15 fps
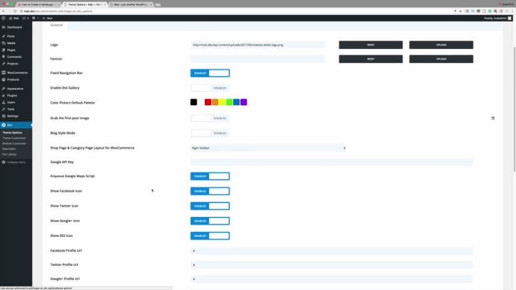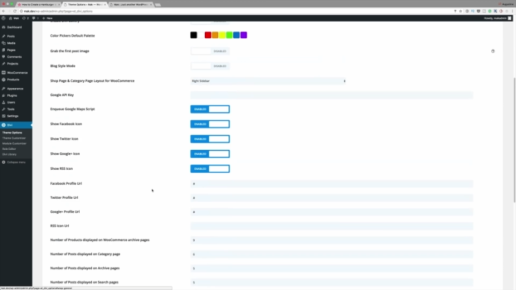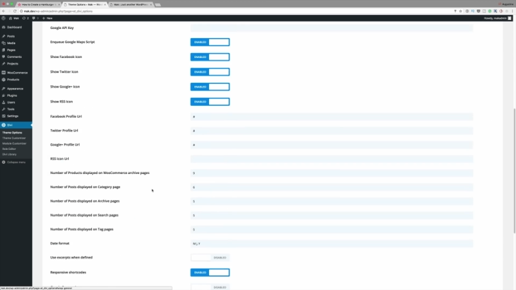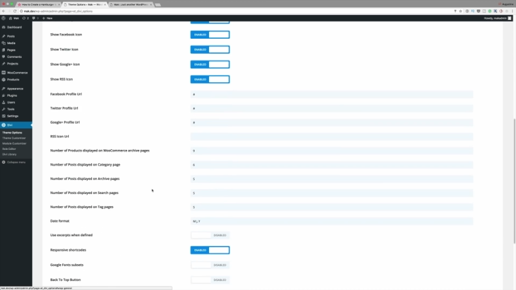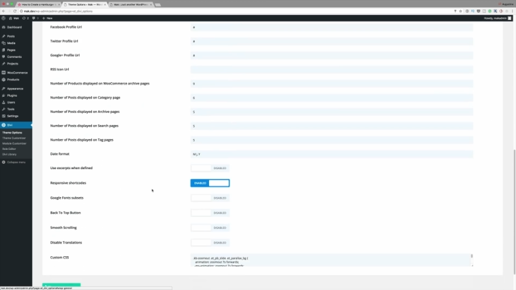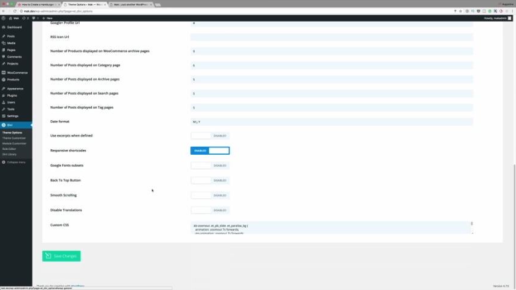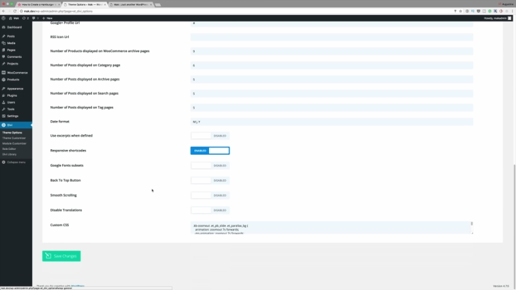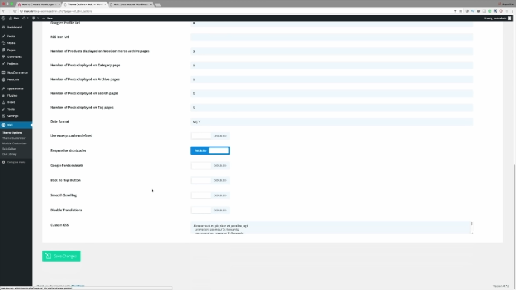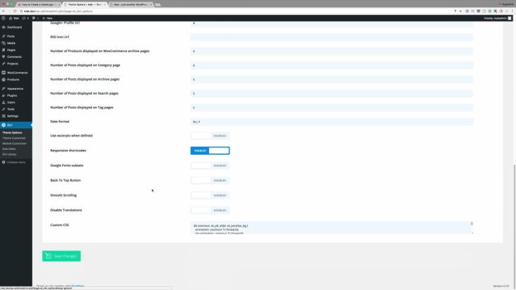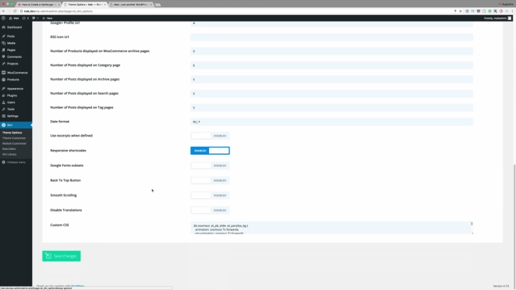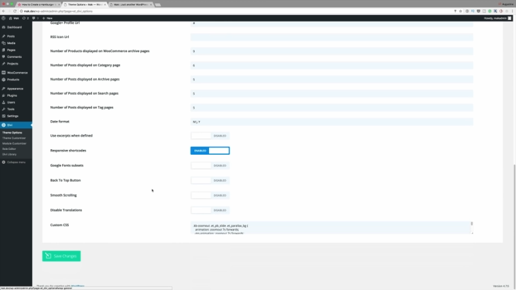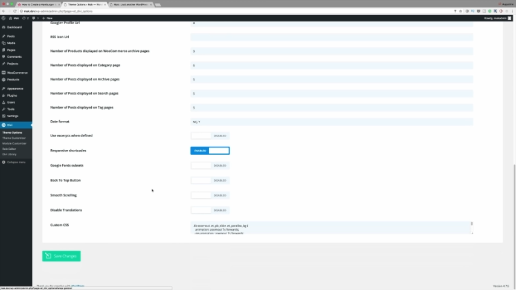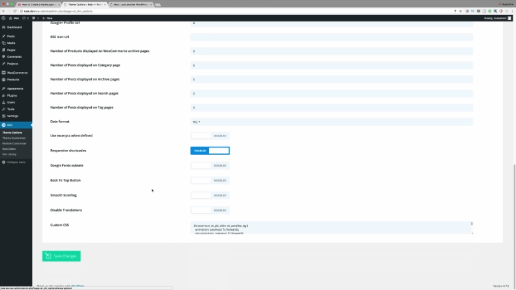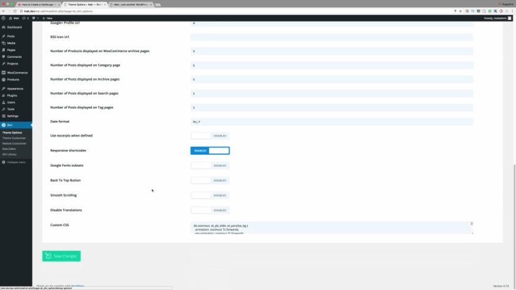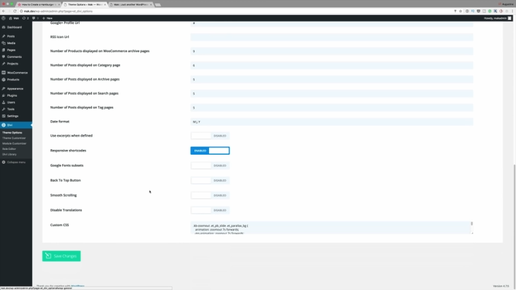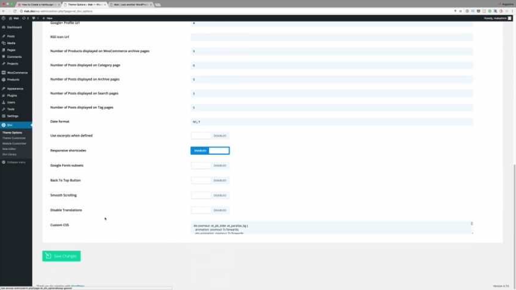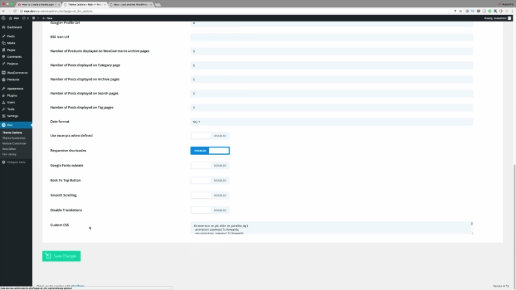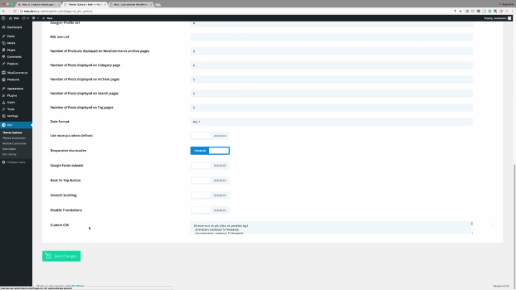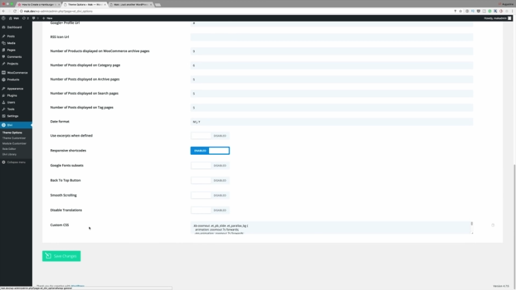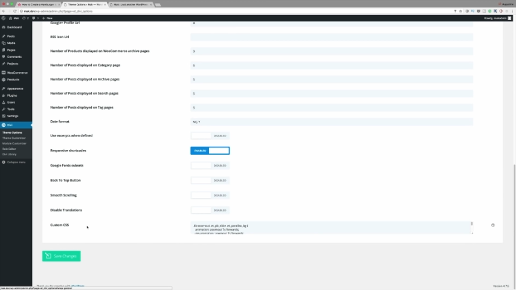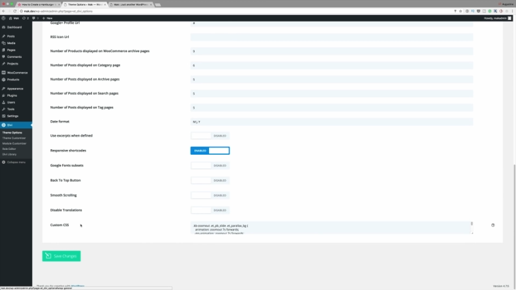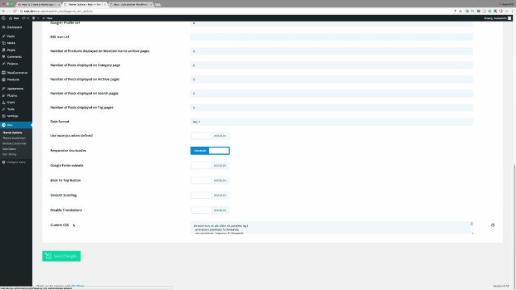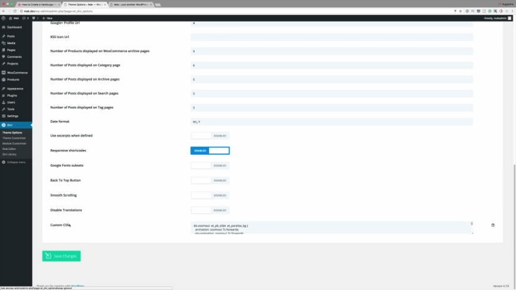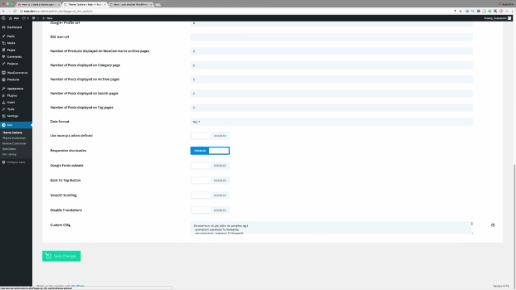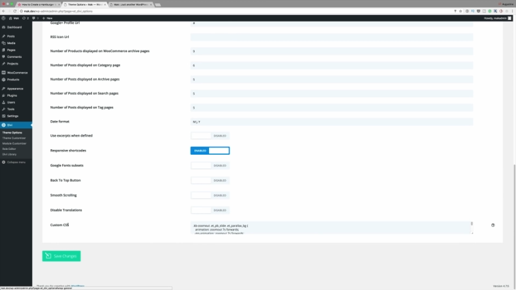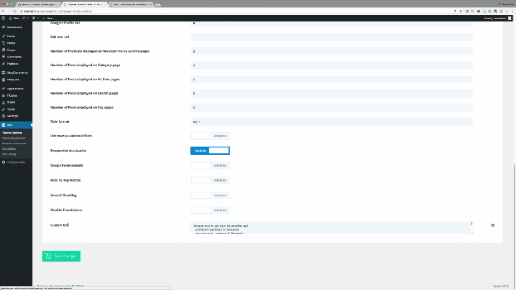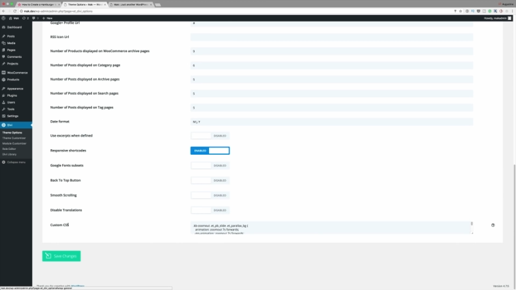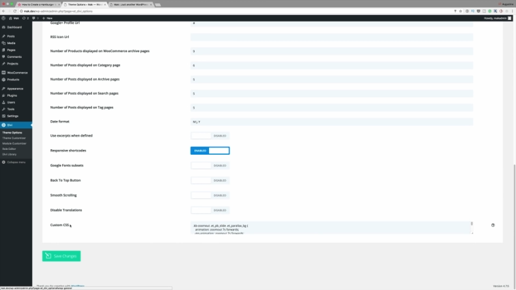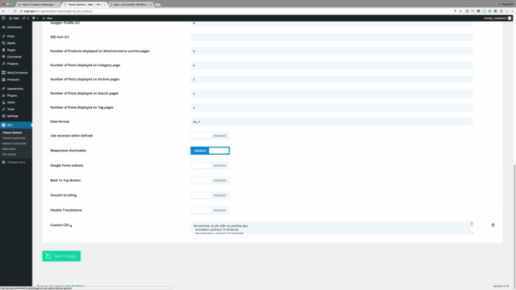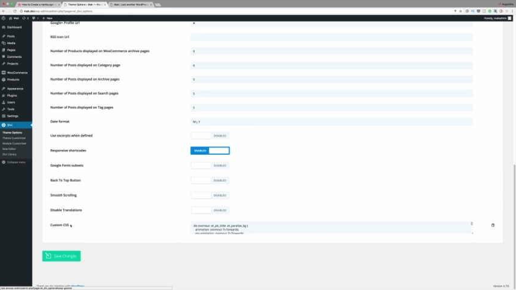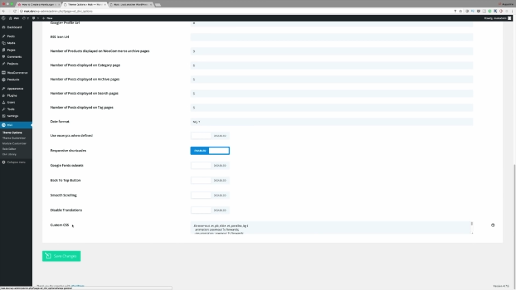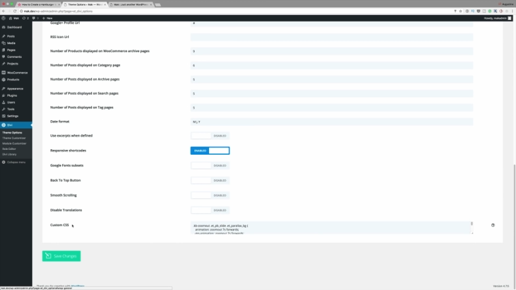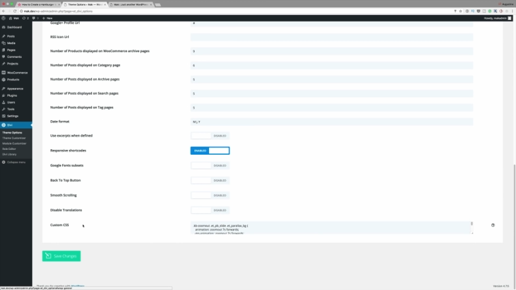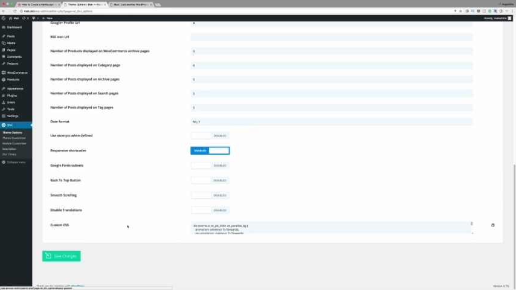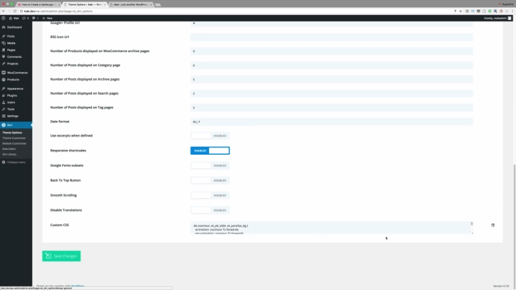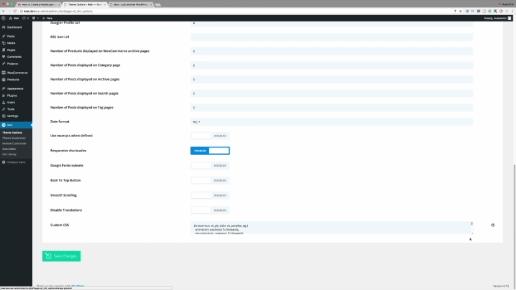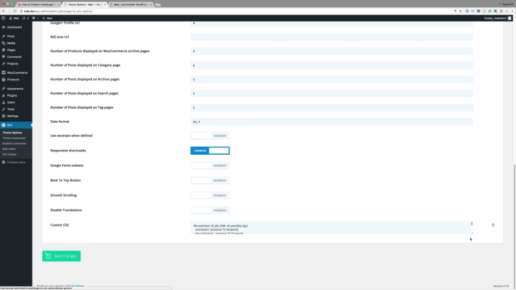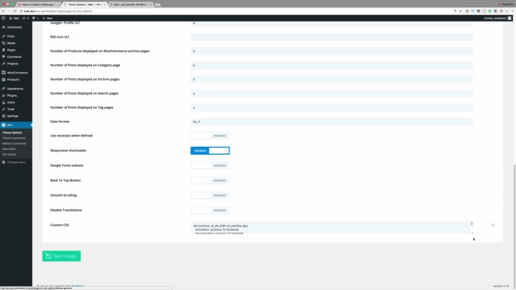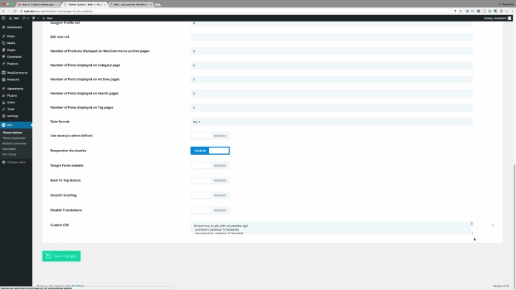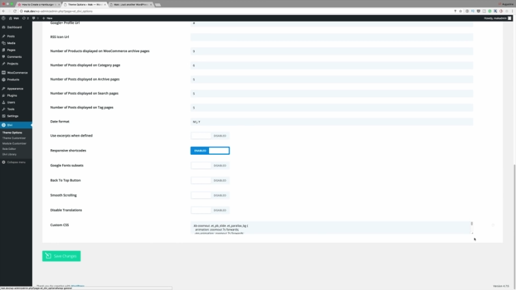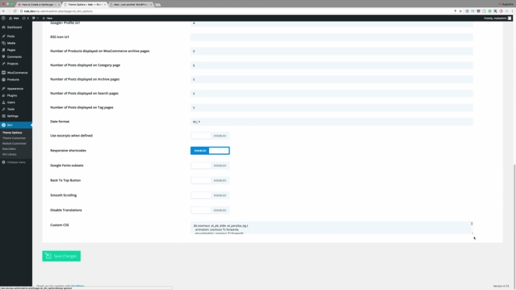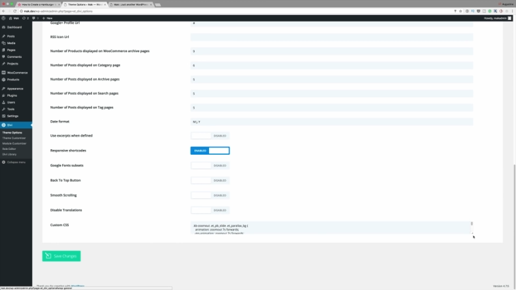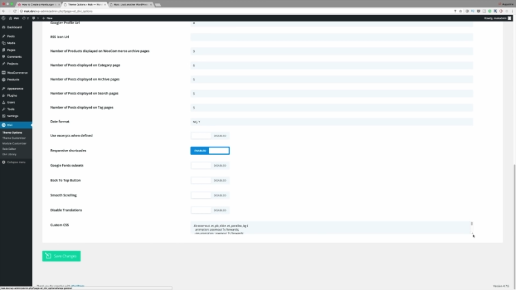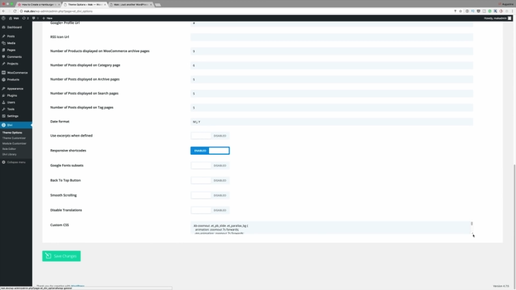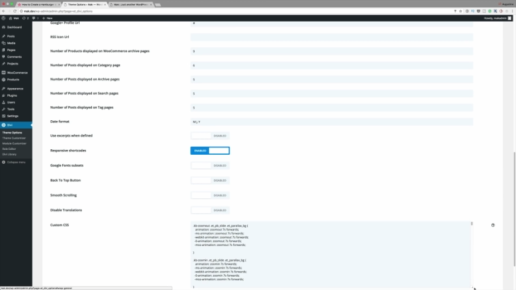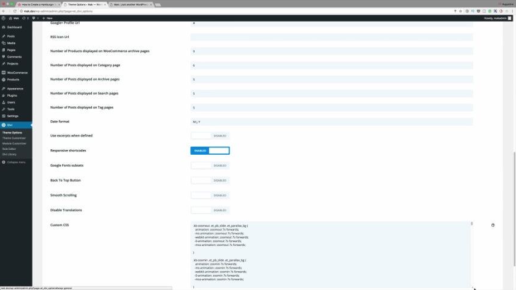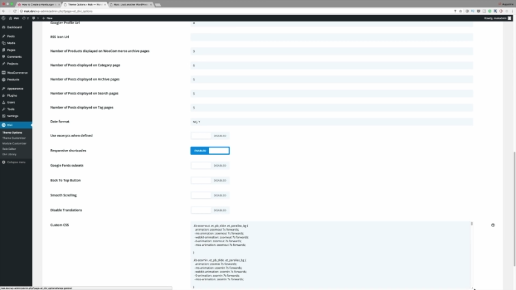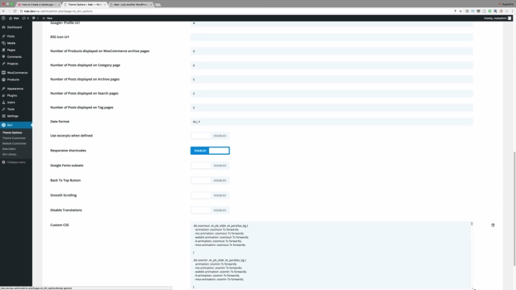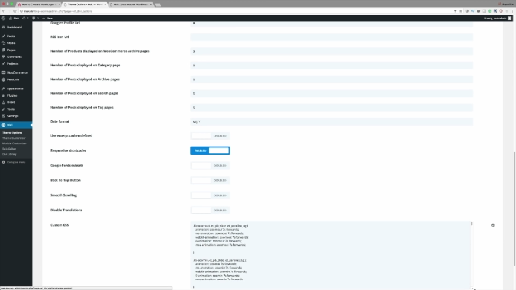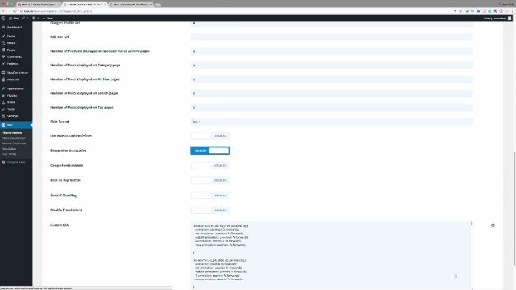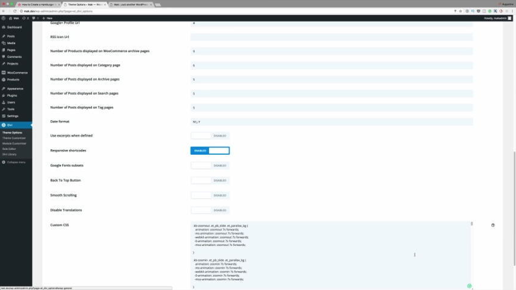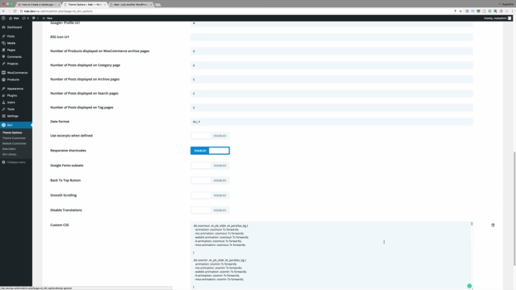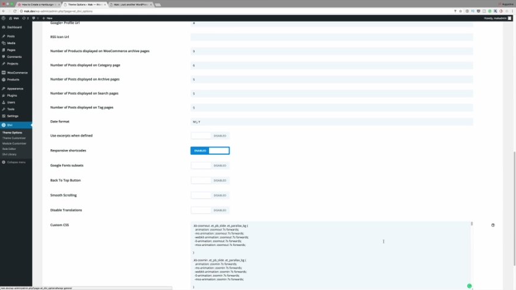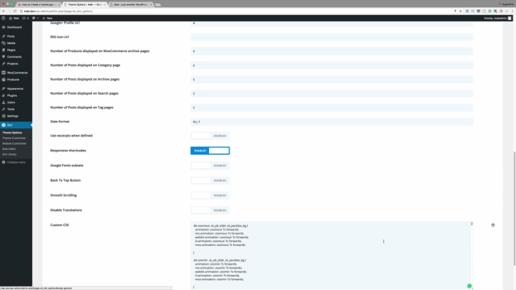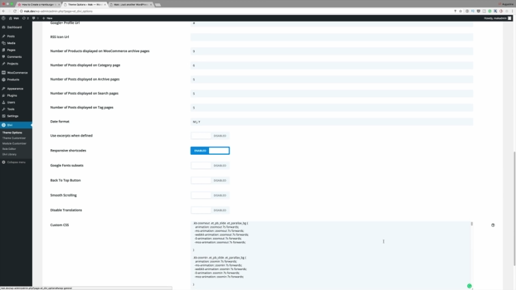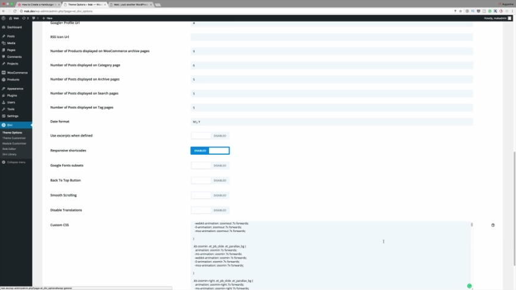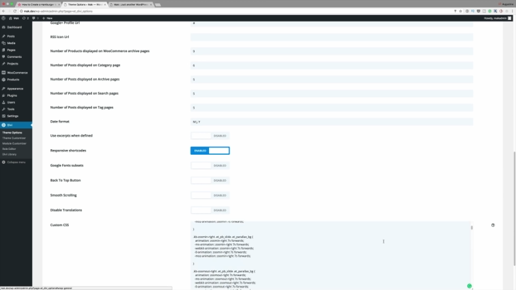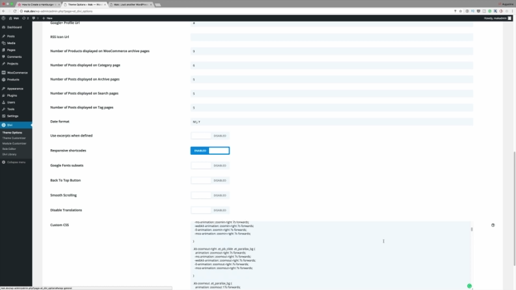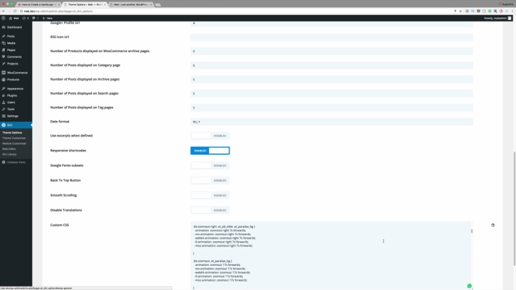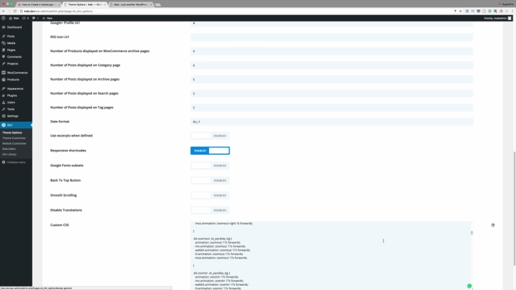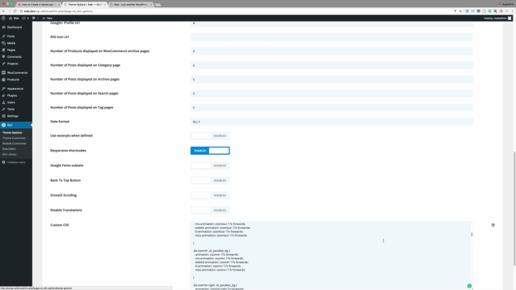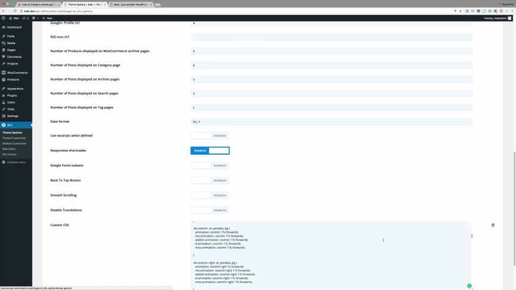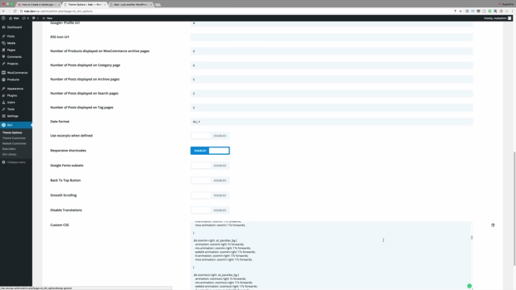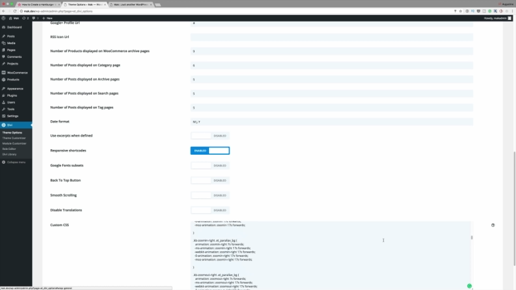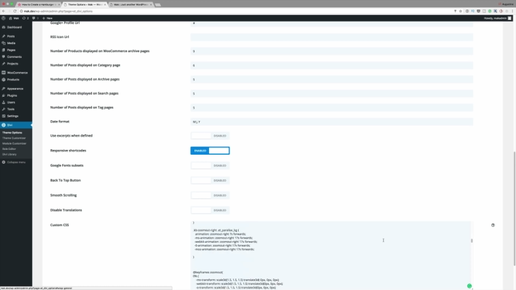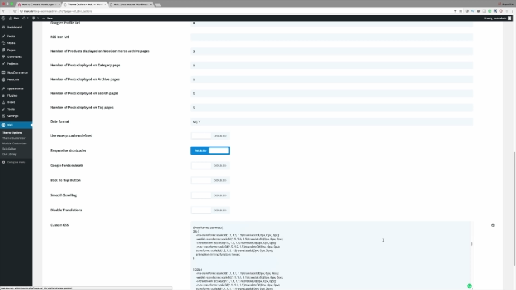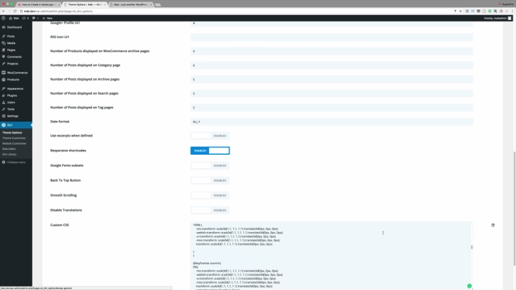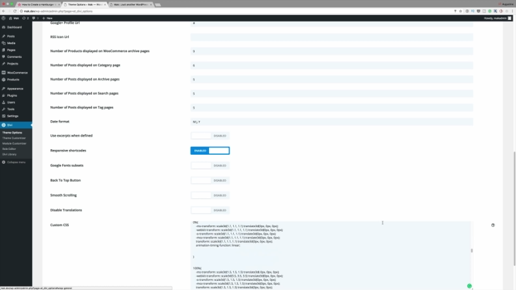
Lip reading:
Nobody's mouth can be seen.